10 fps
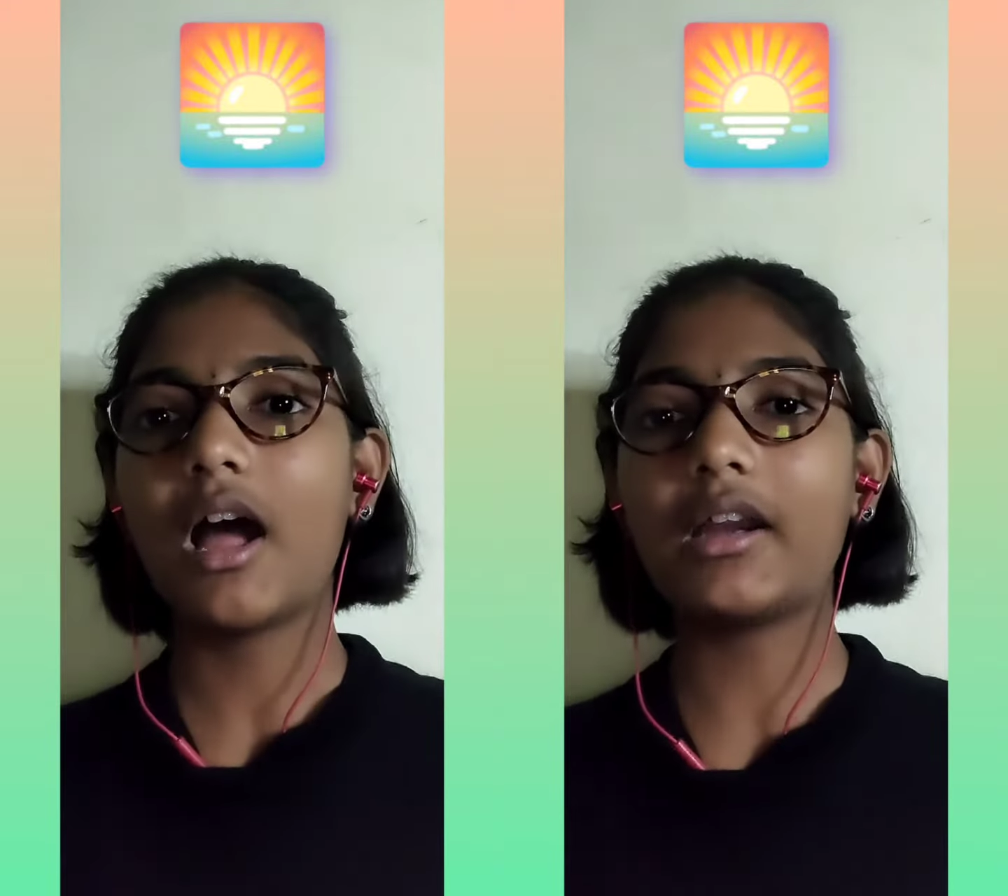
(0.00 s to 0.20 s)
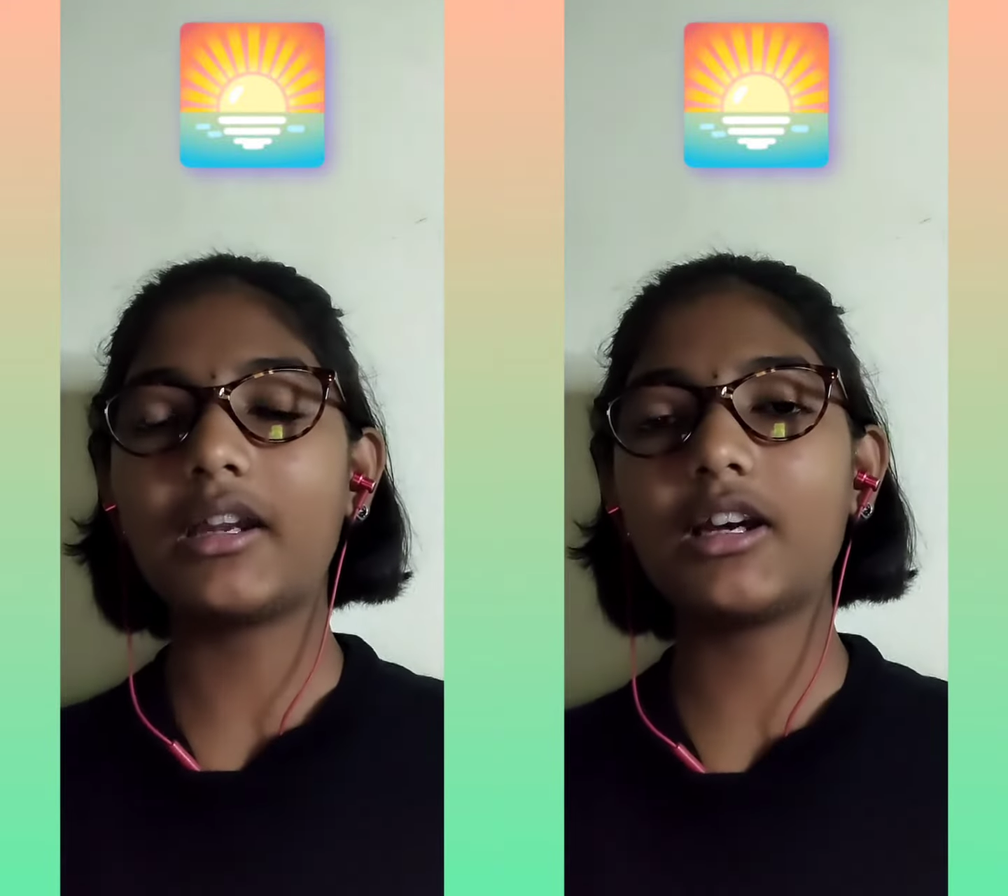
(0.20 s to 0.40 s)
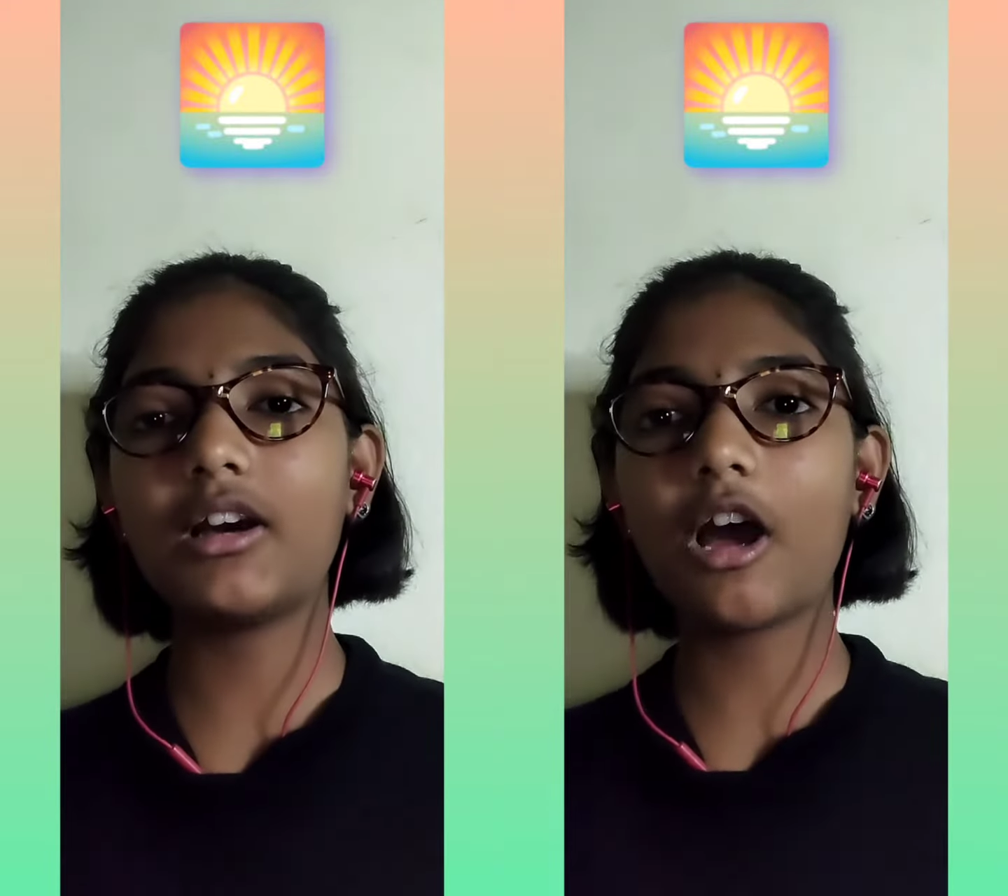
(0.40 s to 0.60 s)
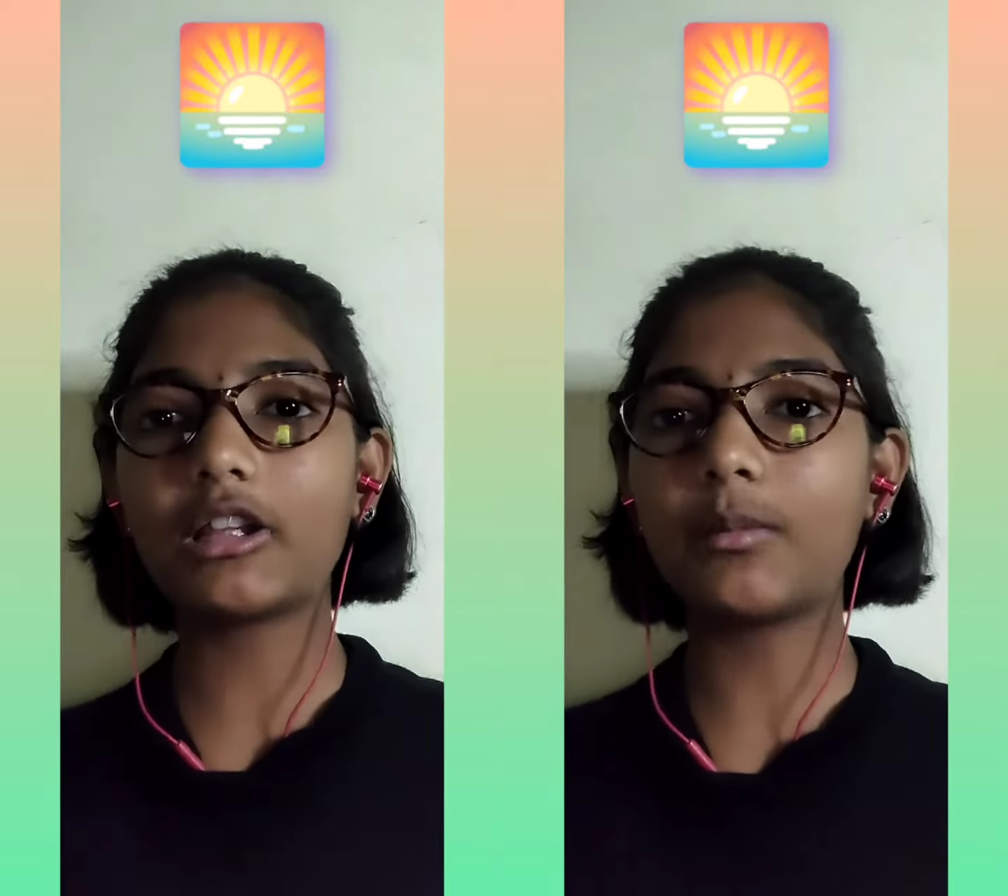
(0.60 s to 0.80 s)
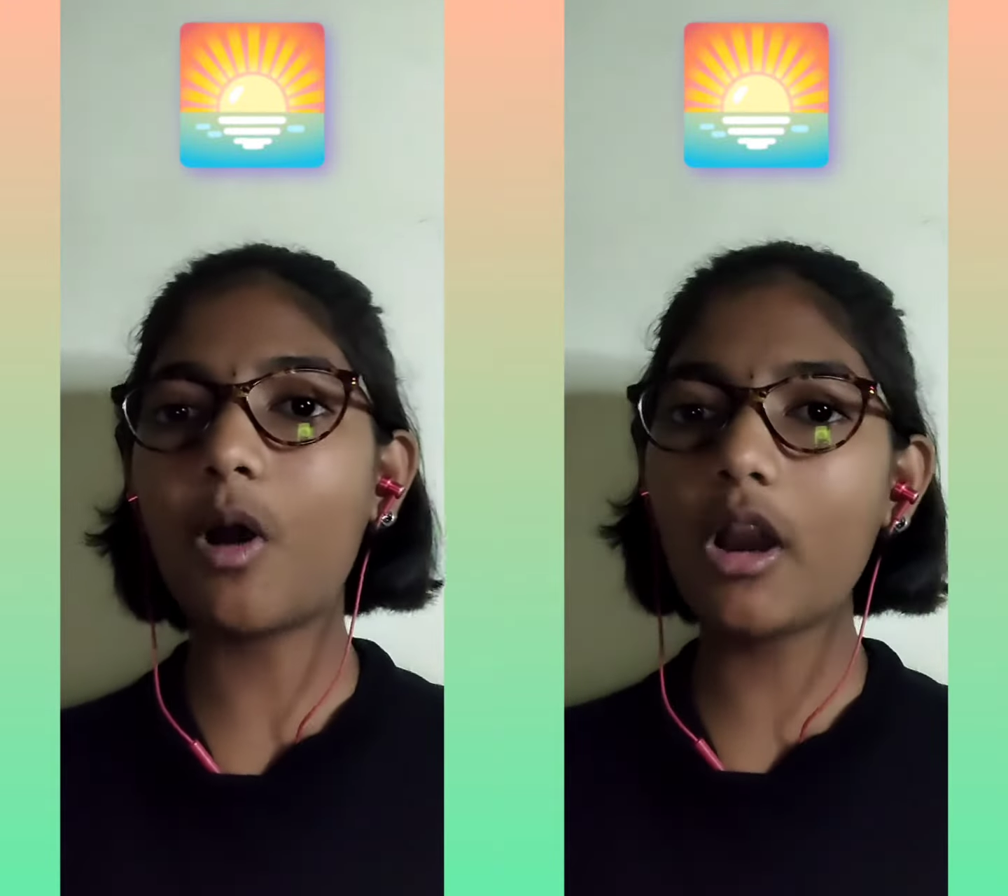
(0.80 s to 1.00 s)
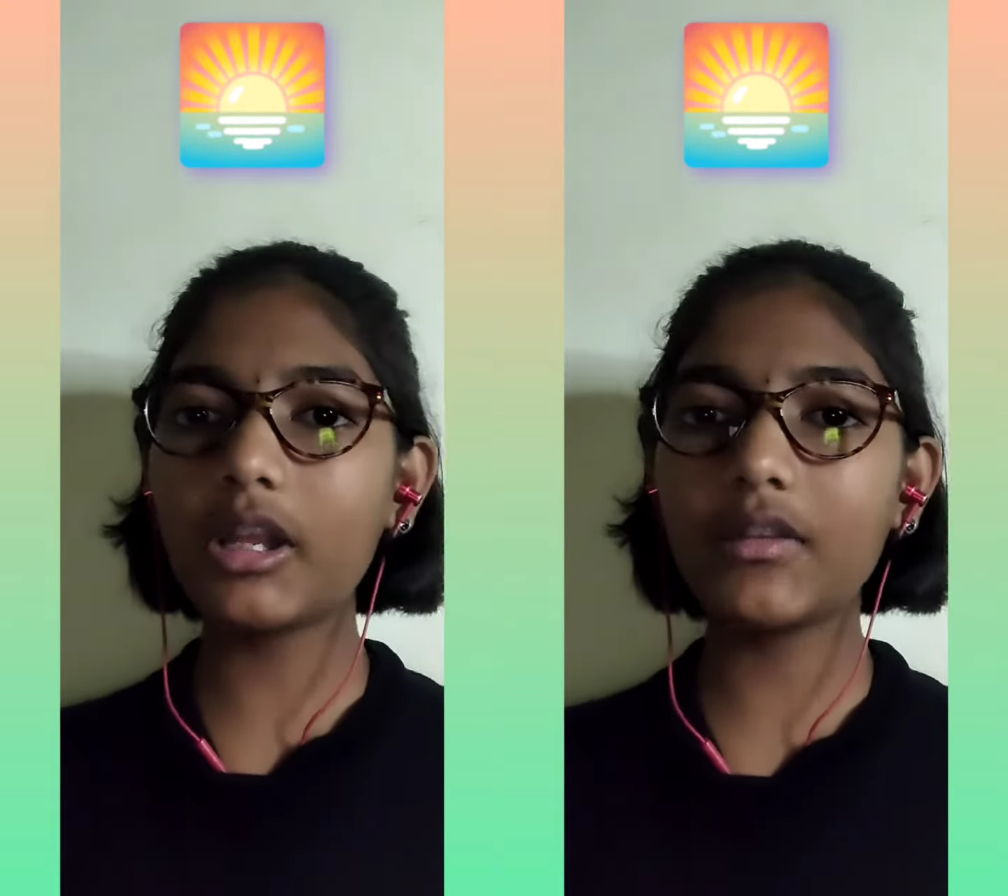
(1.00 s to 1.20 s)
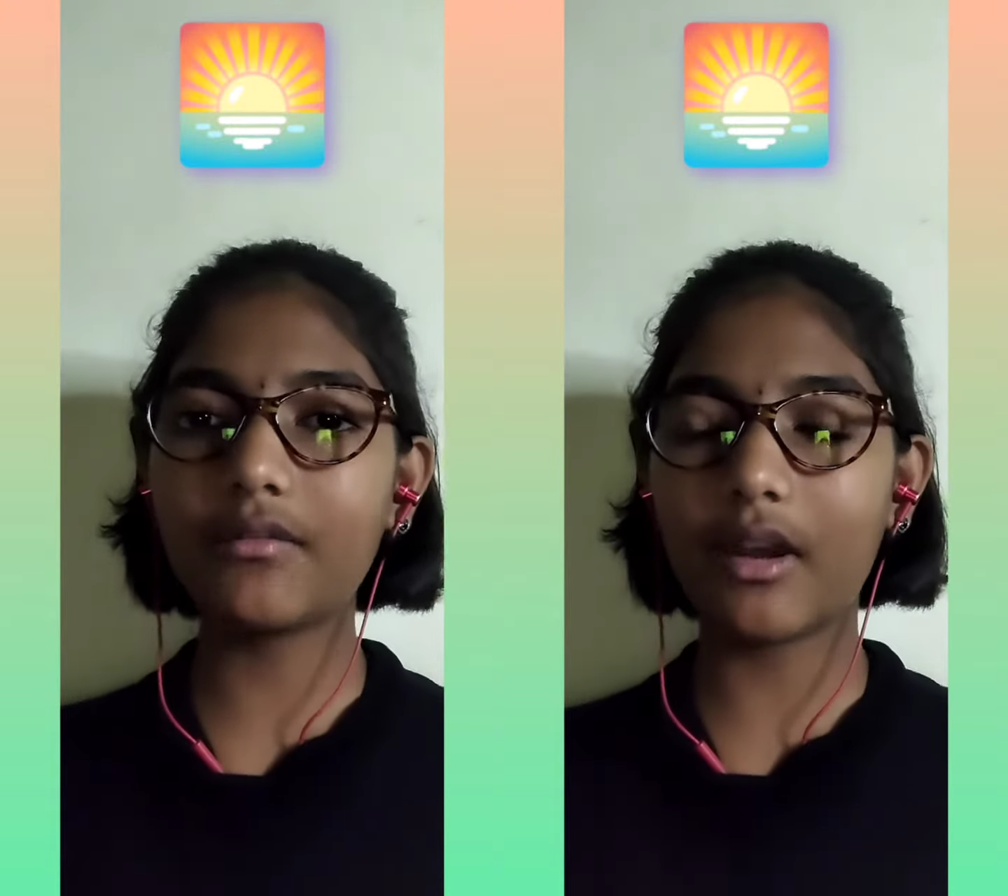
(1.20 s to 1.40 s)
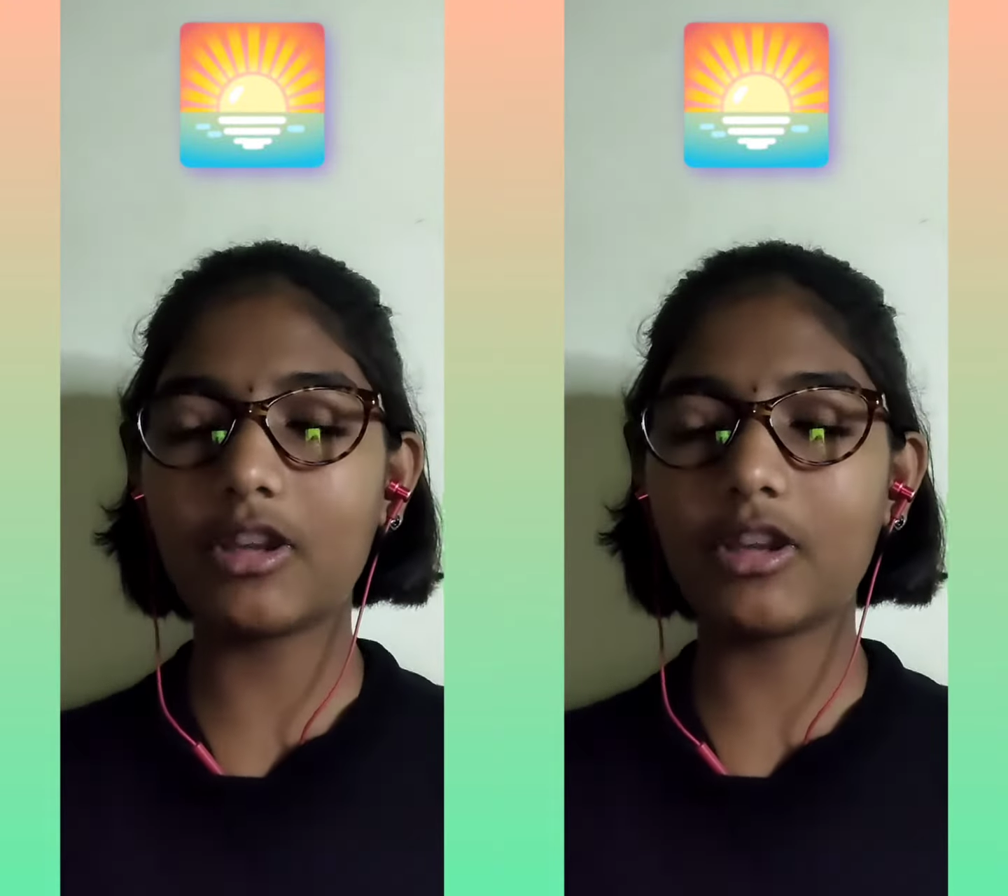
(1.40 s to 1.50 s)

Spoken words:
and at the morning